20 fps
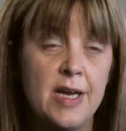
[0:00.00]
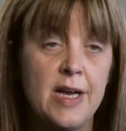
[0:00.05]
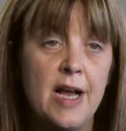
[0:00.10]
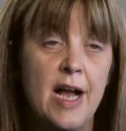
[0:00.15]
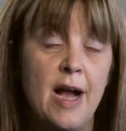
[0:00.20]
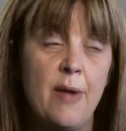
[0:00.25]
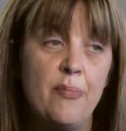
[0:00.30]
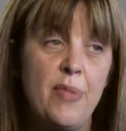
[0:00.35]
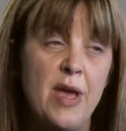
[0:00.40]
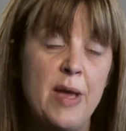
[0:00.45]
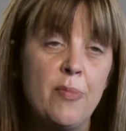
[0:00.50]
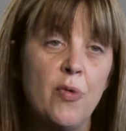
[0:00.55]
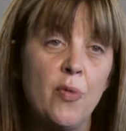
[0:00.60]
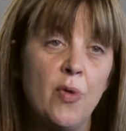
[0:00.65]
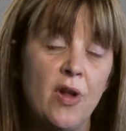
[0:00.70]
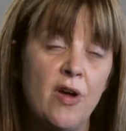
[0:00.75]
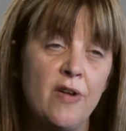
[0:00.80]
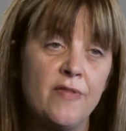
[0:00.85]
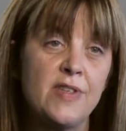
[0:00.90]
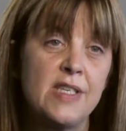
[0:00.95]
And people
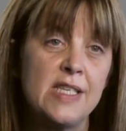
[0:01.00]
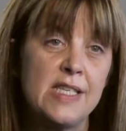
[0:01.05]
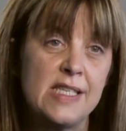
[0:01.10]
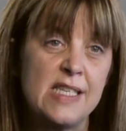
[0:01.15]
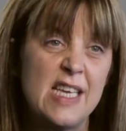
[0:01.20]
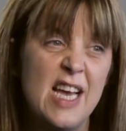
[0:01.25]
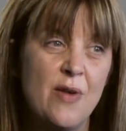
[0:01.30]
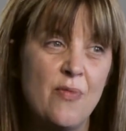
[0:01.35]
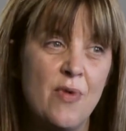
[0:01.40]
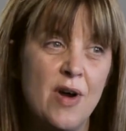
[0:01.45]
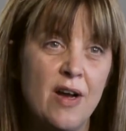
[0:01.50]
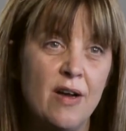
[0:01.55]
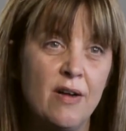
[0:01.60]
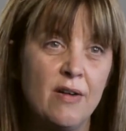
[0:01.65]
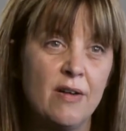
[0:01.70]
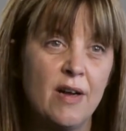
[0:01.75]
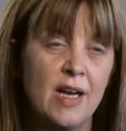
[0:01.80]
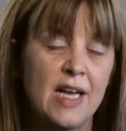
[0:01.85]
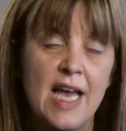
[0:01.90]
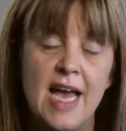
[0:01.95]
will often say, well,
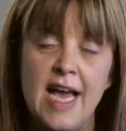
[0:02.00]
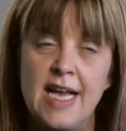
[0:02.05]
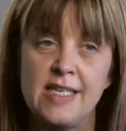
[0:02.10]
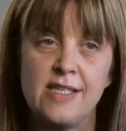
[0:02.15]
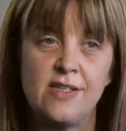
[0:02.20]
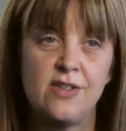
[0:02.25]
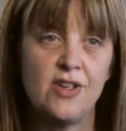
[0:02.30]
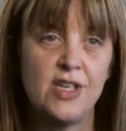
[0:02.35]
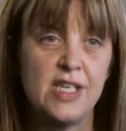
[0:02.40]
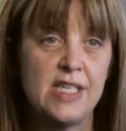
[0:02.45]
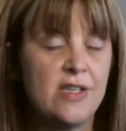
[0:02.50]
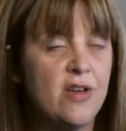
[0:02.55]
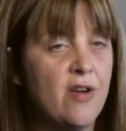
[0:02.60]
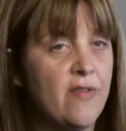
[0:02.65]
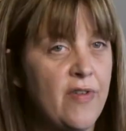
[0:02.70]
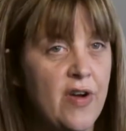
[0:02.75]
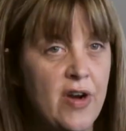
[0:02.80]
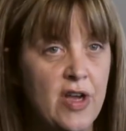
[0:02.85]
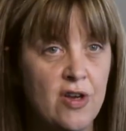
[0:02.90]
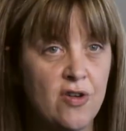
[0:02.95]
a case study's not
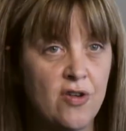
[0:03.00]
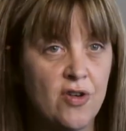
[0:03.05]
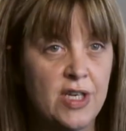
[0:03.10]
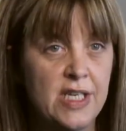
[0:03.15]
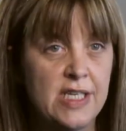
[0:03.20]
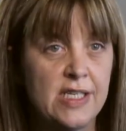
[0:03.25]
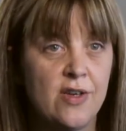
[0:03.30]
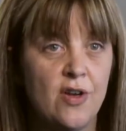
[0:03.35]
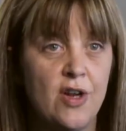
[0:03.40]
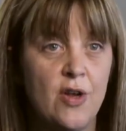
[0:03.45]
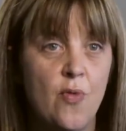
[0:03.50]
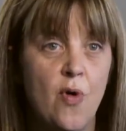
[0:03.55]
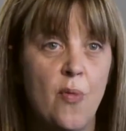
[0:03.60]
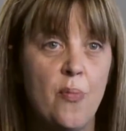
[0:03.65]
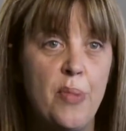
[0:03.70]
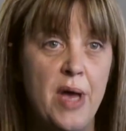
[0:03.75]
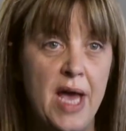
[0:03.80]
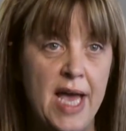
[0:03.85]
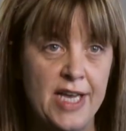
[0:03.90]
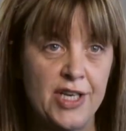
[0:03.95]
very good, it's only one
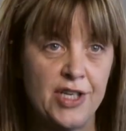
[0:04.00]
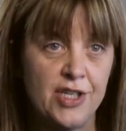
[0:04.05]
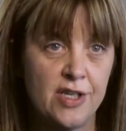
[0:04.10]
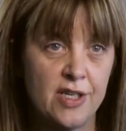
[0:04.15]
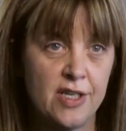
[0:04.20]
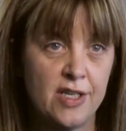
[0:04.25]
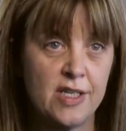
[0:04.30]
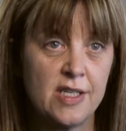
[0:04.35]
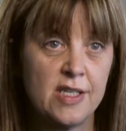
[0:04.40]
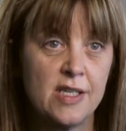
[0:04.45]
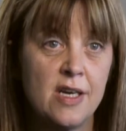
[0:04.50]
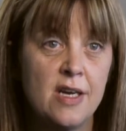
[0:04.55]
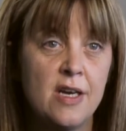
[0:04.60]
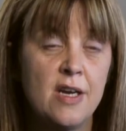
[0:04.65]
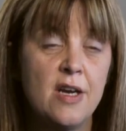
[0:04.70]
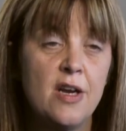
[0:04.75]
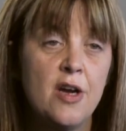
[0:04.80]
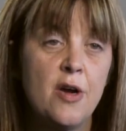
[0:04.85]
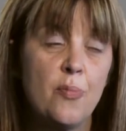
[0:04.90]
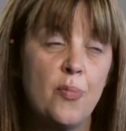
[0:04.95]
patient.
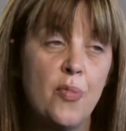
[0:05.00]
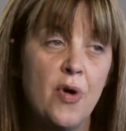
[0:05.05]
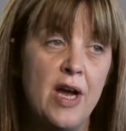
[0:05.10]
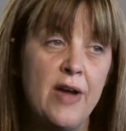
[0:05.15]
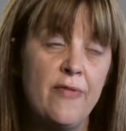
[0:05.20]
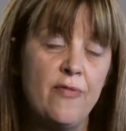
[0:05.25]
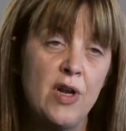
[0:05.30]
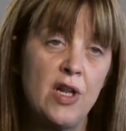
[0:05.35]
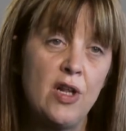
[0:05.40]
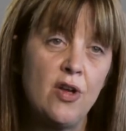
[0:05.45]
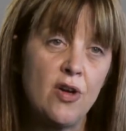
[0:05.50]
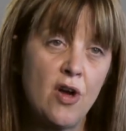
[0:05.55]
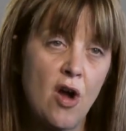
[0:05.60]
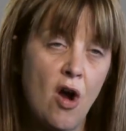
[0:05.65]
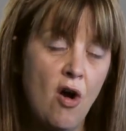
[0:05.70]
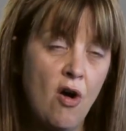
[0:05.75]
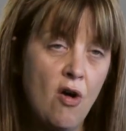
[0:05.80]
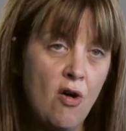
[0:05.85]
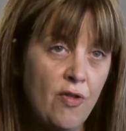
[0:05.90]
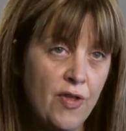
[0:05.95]
But if we look at
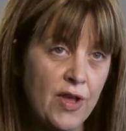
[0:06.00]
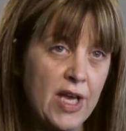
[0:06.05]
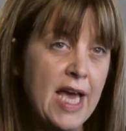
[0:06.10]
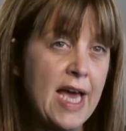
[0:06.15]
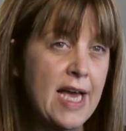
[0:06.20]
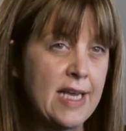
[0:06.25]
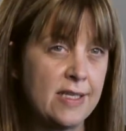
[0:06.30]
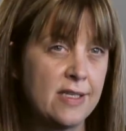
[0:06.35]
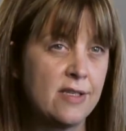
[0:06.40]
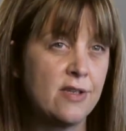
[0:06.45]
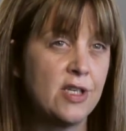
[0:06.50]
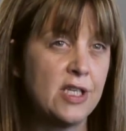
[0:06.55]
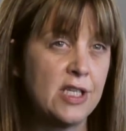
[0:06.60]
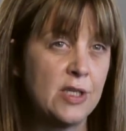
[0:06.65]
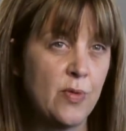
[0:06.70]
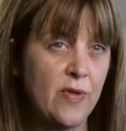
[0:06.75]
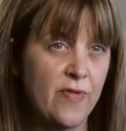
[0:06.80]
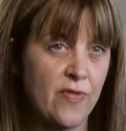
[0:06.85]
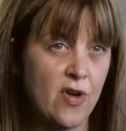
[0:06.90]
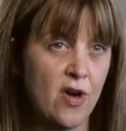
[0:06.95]
all the case
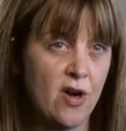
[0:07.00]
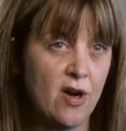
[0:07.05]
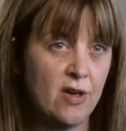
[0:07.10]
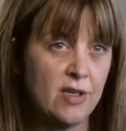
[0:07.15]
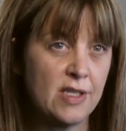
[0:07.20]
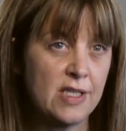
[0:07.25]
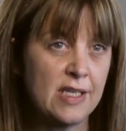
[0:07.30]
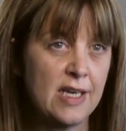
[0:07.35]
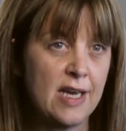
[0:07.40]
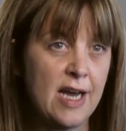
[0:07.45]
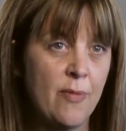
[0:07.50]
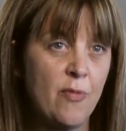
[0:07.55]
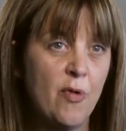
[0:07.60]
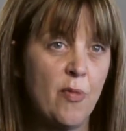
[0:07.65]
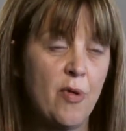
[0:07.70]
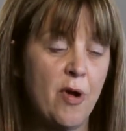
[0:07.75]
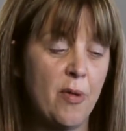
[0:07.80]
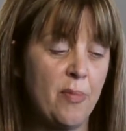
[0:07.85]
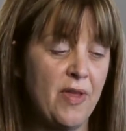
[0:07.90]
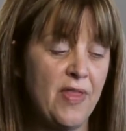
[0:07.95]
studies we've got, and we'll
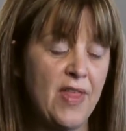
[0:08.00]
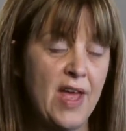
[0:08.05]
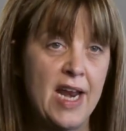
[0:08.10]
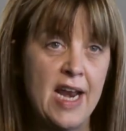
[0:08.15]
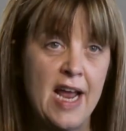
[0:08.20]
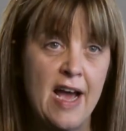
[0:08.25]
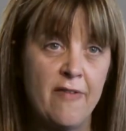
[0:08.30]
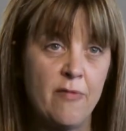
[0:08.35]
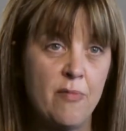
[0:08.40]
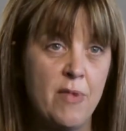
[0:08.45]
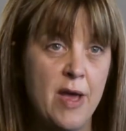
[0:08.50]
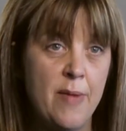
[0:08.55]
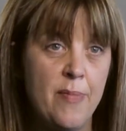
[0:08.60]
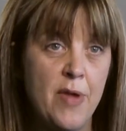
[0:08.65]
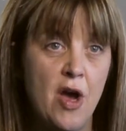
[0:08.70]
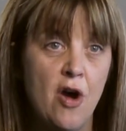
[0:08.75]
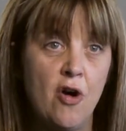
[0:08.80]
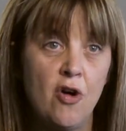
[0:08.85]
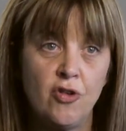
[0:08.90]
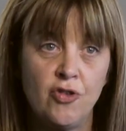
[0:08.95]
probably then have maybe
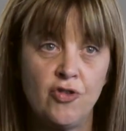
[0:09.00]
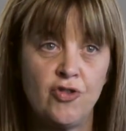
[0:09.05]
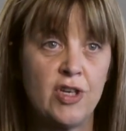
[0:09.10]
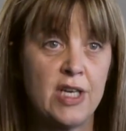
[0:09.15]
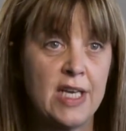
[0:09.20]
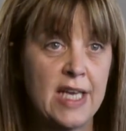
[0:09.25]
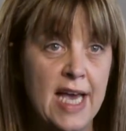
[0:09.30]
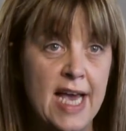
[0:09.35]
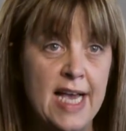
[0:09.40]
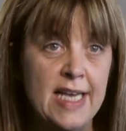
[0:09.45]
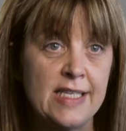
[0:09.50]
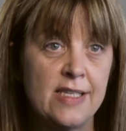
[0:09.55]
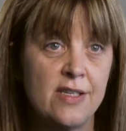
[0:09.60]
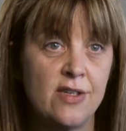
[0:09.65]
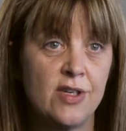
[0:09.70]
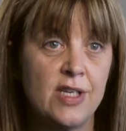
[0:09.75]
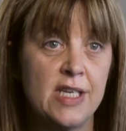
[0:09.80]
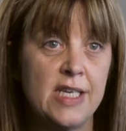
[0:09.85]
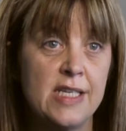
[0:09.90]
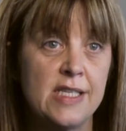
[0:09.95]
100 case
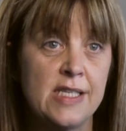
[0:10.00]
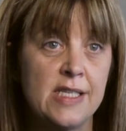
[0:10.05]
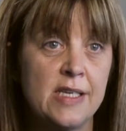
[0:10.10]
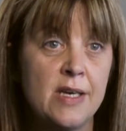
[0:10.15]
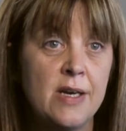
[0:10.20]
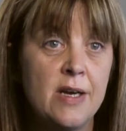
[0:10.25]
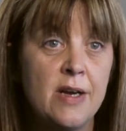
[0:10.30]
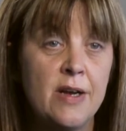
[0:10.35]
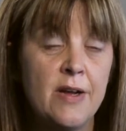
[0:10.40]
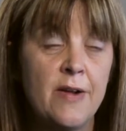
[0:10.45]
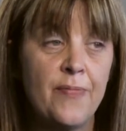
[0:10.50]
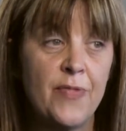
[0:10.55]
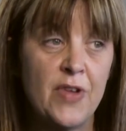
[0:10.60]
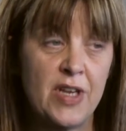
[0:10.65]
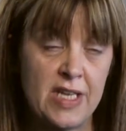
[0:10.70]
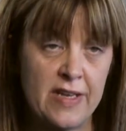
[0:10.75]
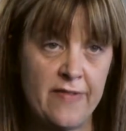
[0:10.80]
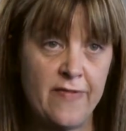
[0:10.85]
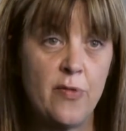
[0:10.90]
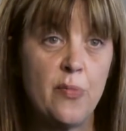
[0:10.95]
studies that
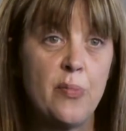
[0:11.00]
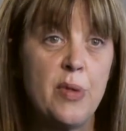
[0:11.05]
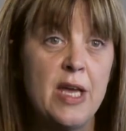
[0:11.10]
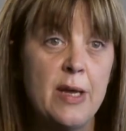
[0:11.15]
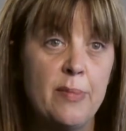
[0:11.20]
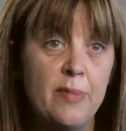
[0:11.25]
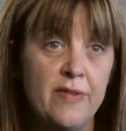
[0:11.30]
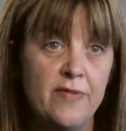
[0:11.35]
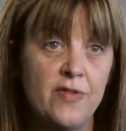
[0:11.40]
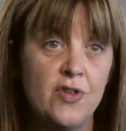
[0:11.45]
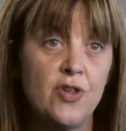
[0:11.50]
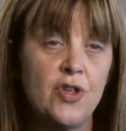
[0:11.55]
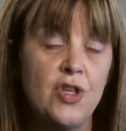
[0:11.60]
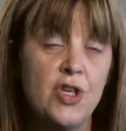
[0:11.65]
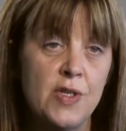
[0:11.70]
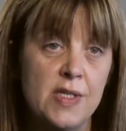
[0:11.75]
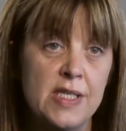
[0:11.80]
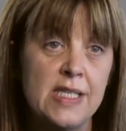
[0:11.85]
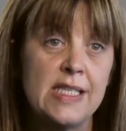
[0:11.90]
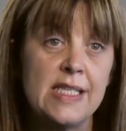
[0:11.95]
different people have done
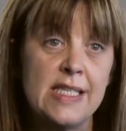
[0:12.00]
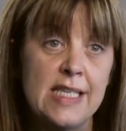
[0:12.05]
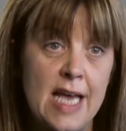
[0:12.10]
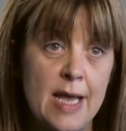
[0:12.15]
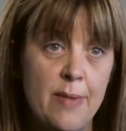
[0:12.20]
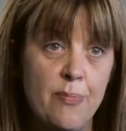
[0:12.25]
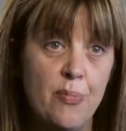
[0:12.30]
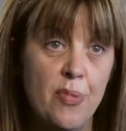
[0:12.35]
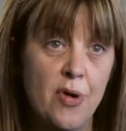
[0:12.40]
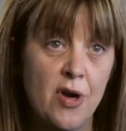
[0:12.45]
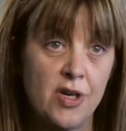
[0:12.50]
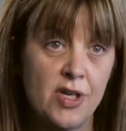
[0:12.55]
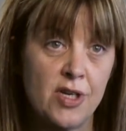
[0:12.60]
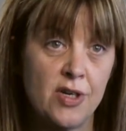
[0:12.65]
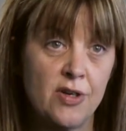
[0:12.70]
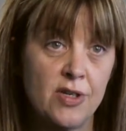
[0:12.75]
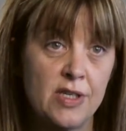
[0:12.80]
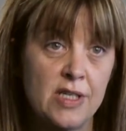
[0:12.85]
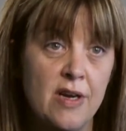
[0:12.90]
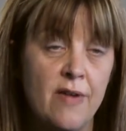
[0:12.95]
using the same
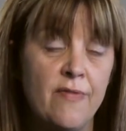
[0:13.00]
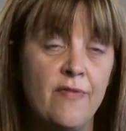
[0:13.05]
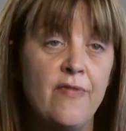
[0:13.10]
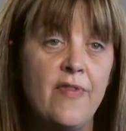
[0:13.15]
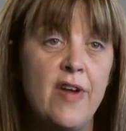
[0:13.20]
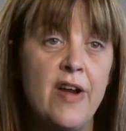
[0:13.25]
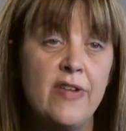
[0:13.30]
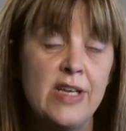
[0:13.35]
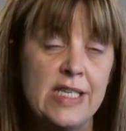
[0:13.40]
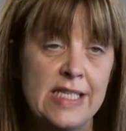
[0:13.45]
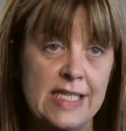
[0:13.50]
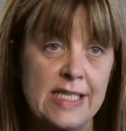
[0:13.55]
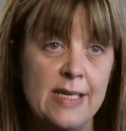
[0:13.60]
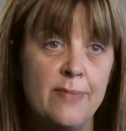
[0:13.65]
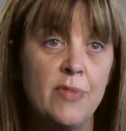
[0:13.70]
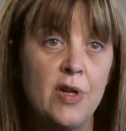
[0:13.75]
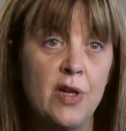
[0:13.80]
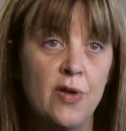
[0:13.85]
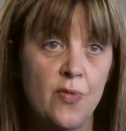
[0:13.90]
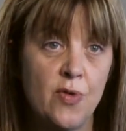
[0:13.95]
product on very
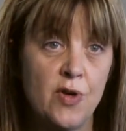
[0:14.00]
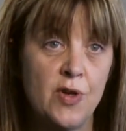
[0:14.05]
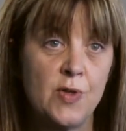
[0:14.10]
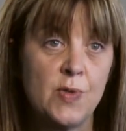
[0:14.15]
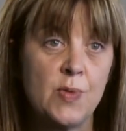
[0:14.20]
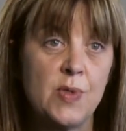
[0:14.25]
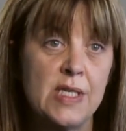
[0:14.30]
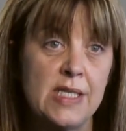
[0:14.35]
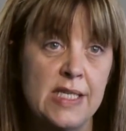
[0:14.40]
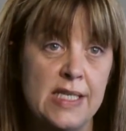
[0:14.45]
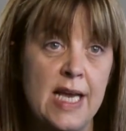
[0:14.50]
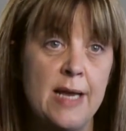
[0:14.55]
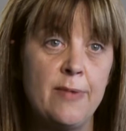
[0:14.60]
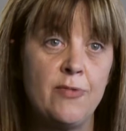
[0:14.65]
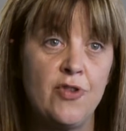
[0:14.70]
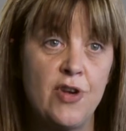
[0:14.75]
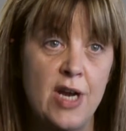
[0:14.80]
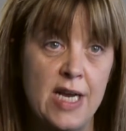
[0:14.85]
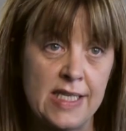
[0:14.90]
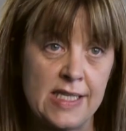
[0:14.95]
similar wounds with the same
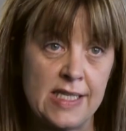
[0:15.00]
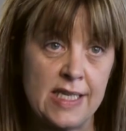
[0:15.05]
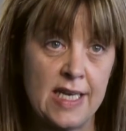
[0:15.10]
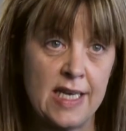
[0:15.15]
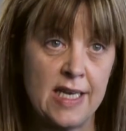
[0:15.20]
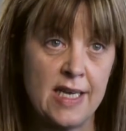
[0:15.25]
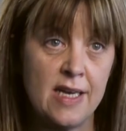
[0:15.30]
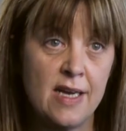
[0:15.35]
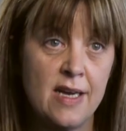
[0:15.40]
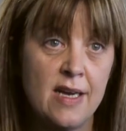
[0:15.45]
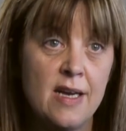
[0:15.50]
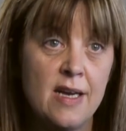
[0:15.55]
dressing,